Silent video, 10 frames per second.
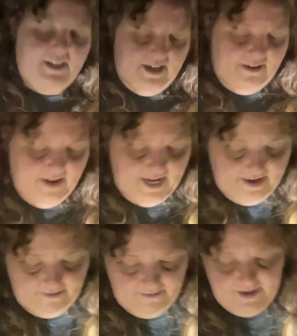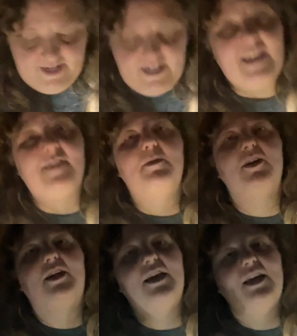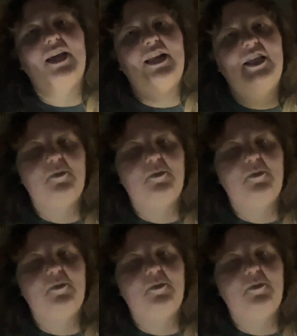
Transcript: All right, we're going to take the book and hit the